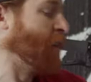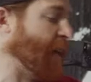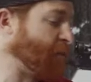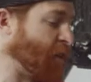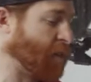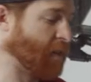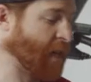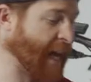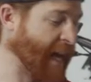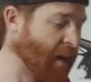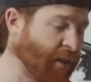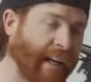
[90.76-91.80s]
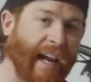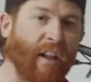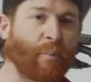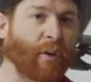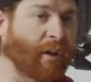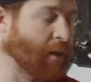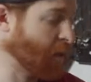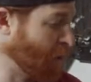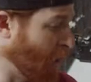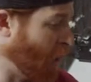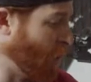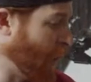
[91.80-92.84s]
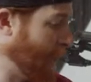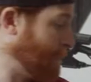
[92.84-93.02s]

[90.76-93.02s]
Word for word: the lever and on the caliper, all the way